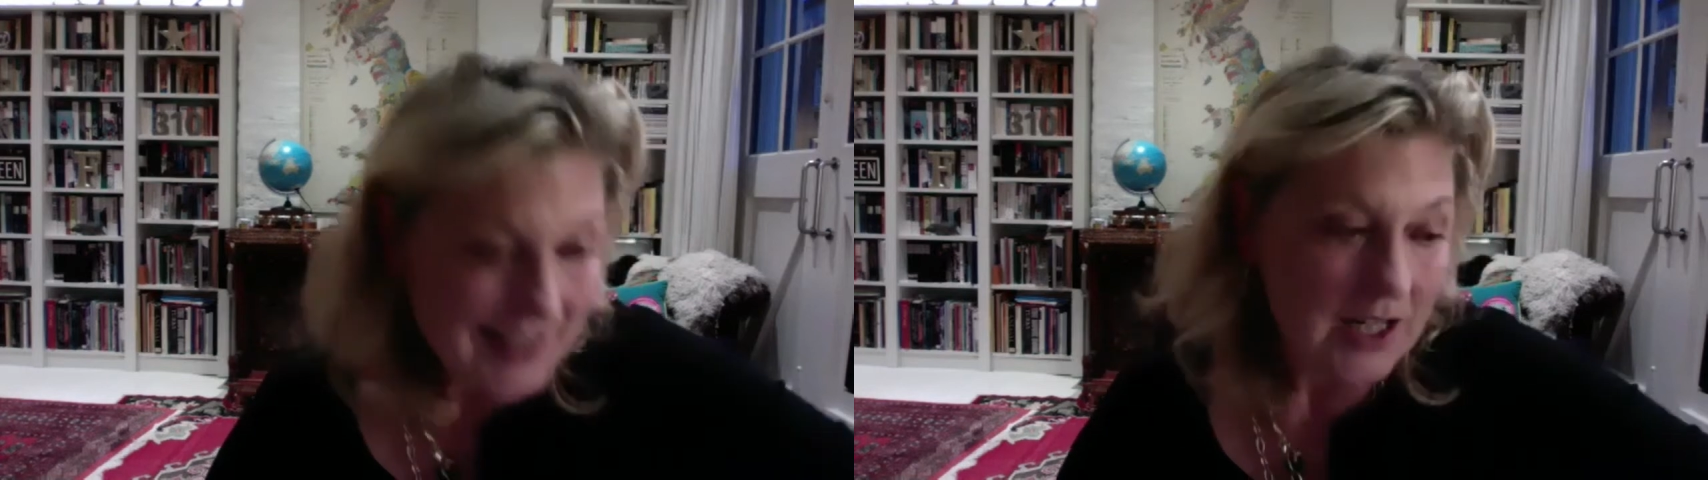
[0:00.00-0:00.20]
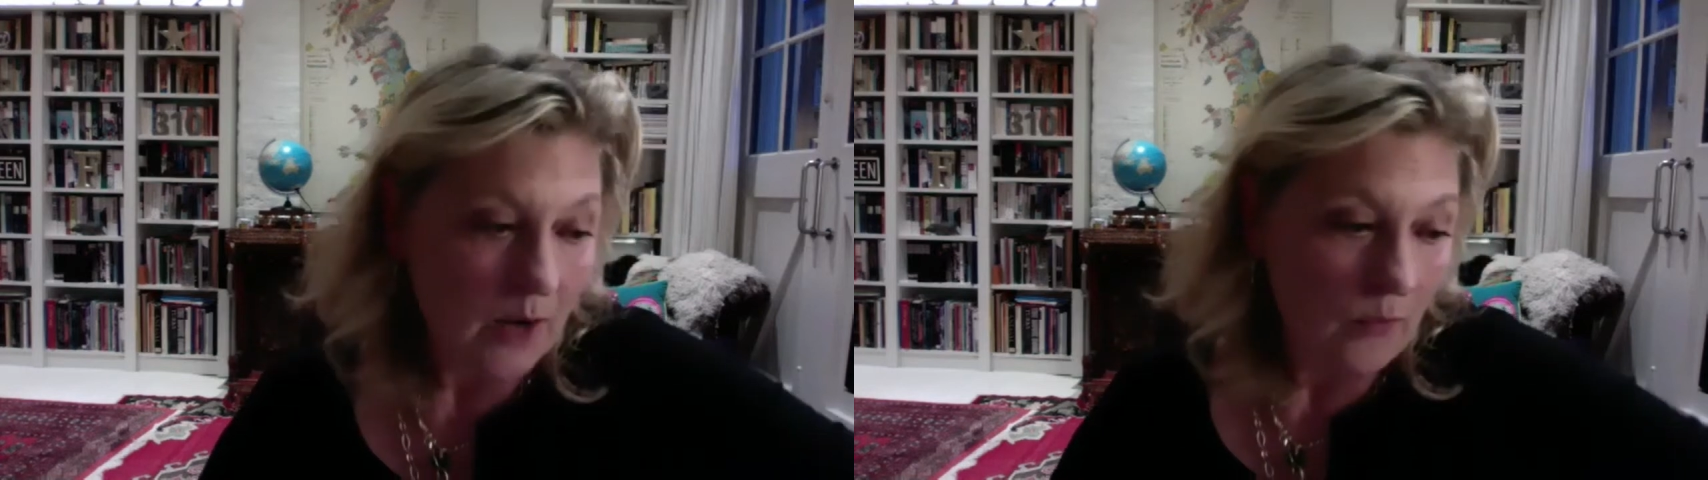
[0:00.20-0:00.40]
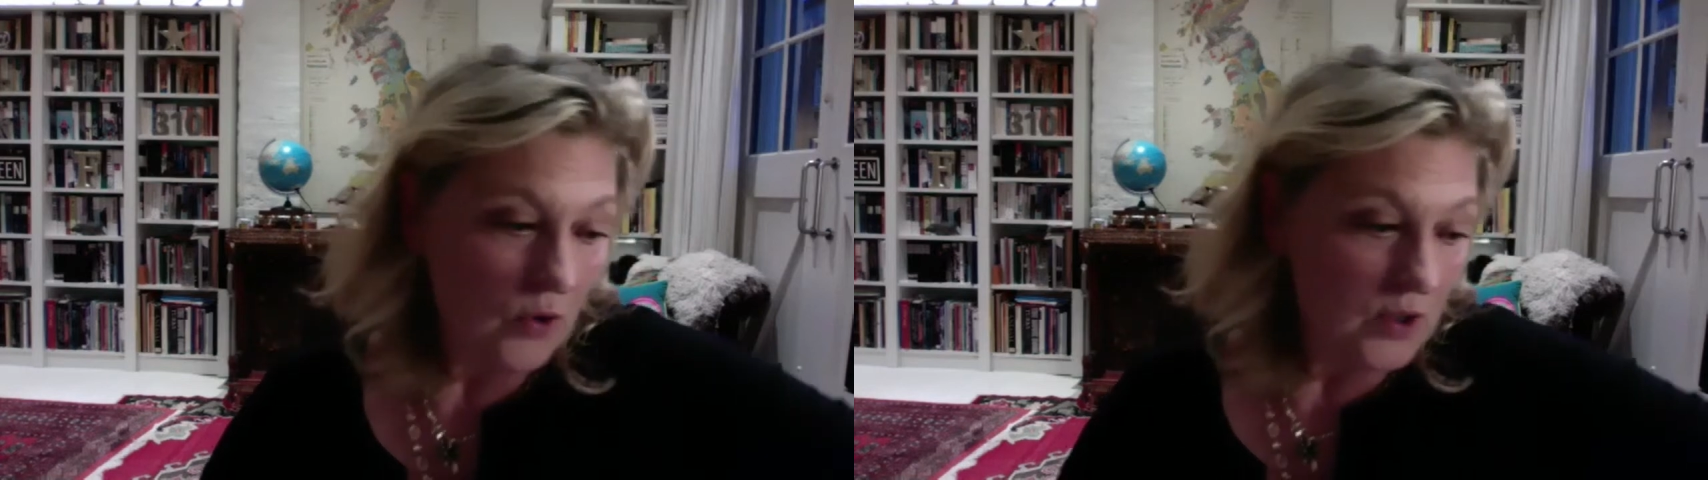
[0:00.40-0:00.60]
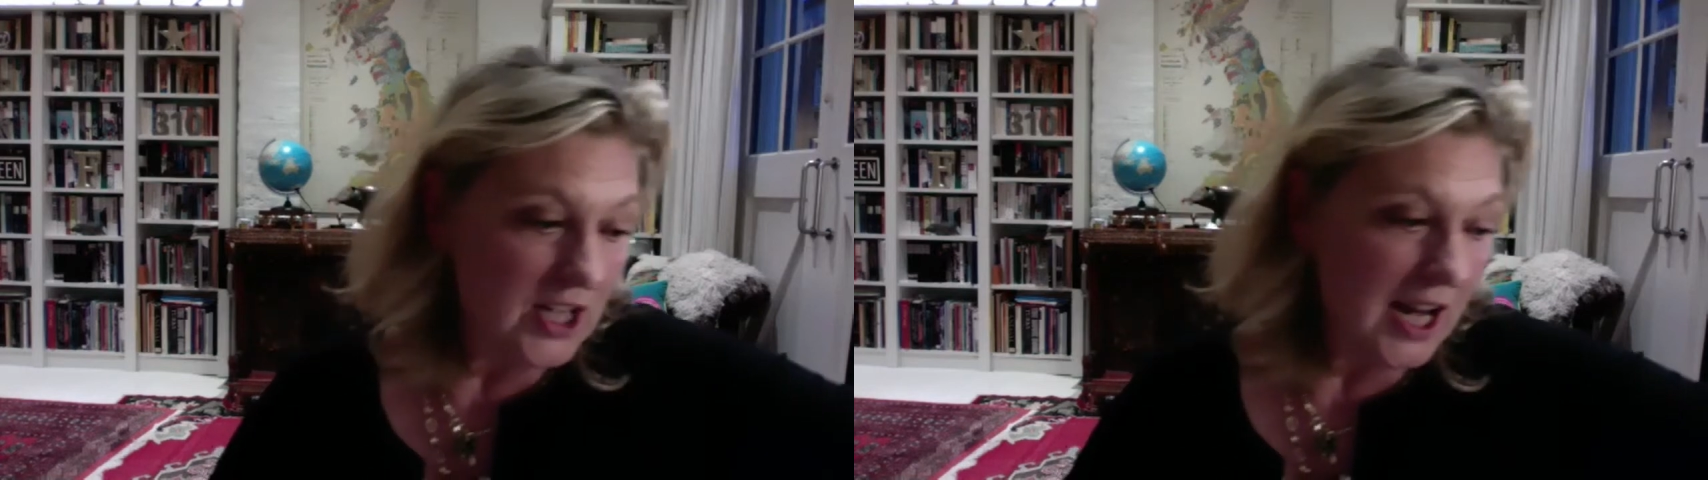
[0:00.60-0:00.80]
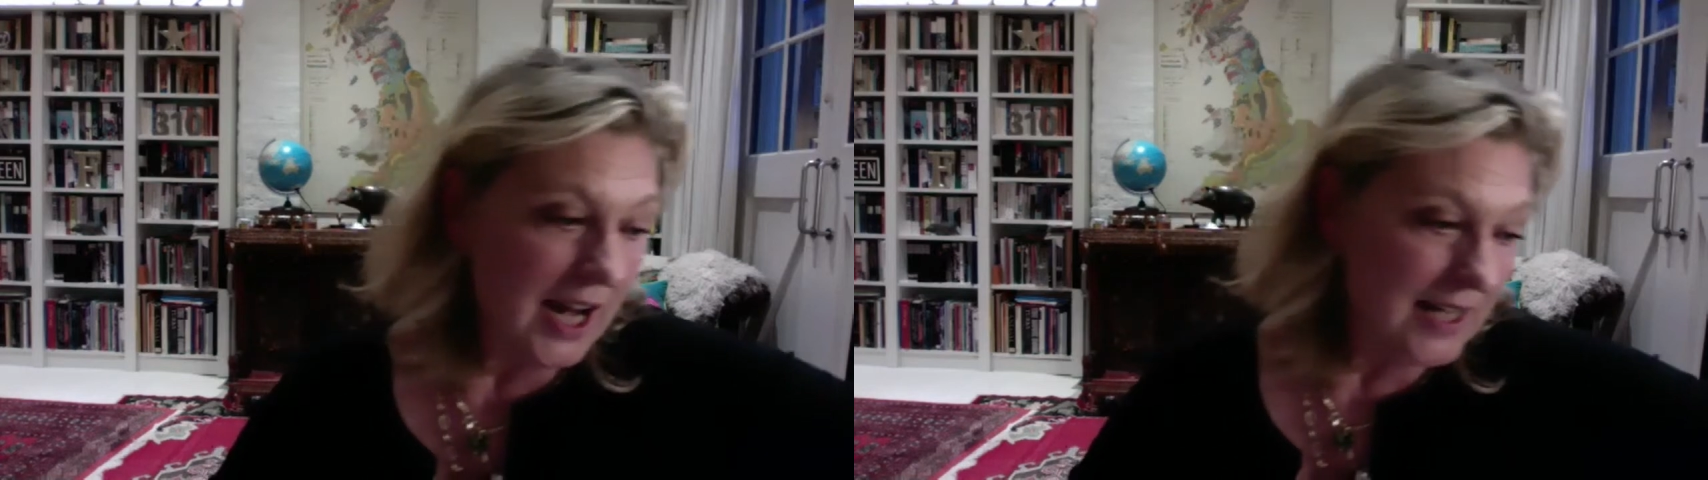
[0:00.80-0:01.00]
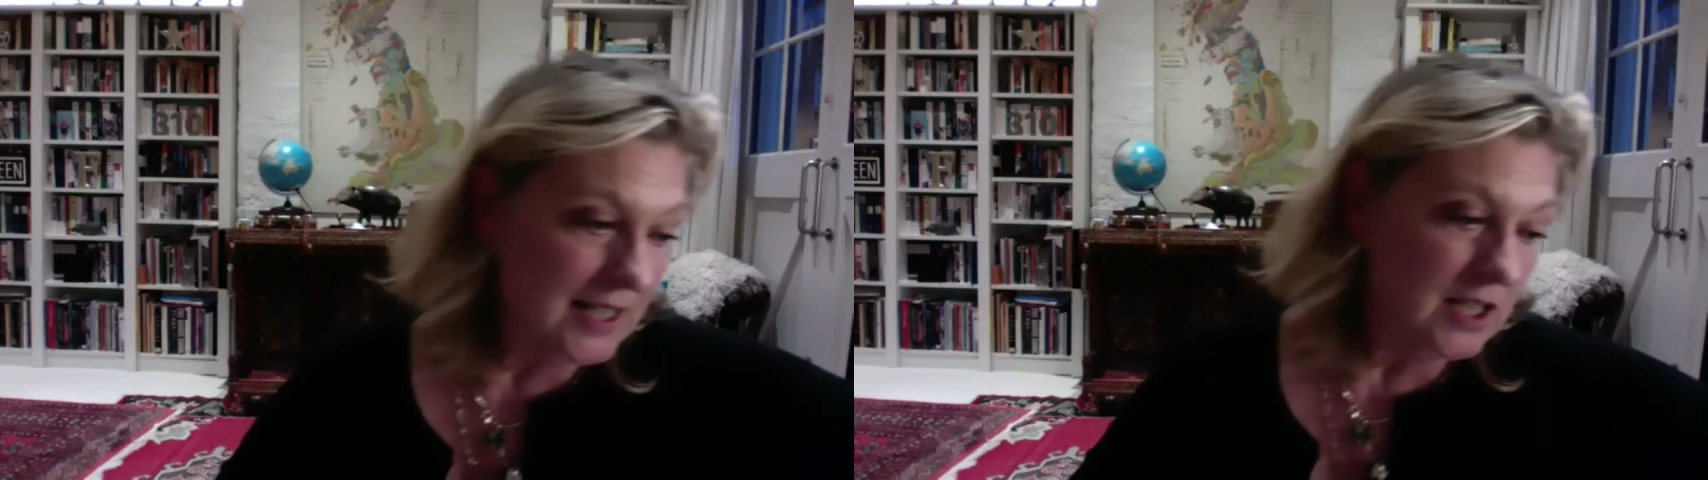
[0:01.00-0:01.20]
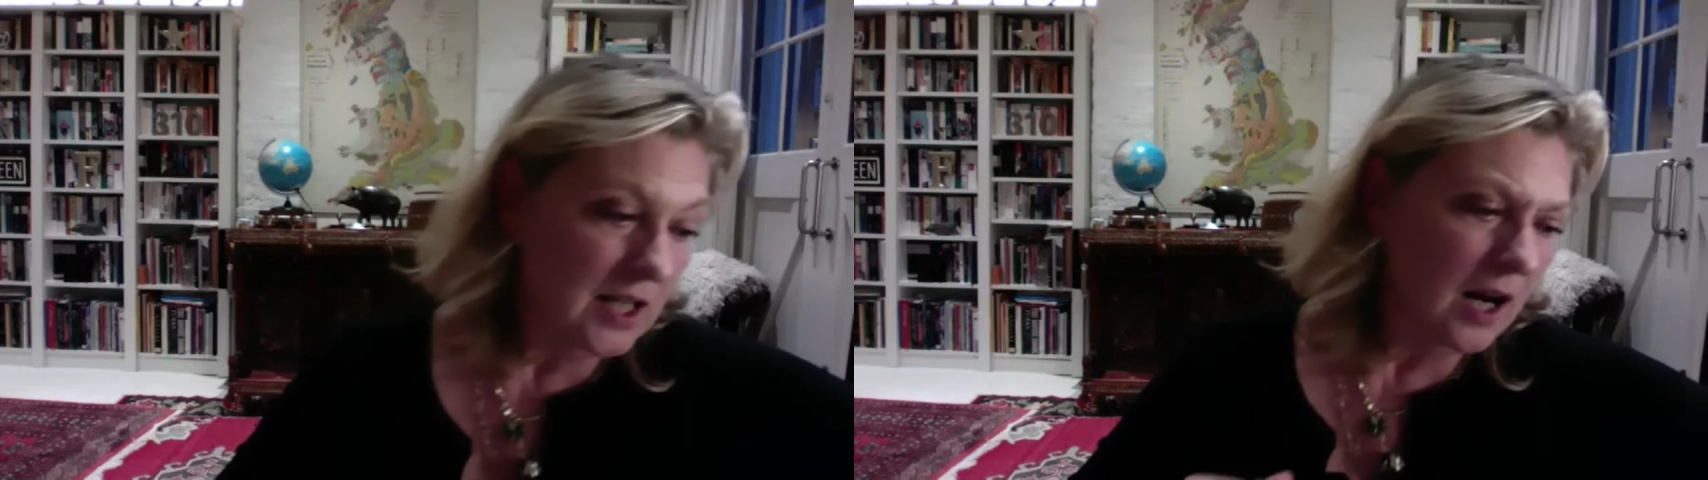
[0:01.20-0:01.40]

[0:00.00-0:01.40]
different taste,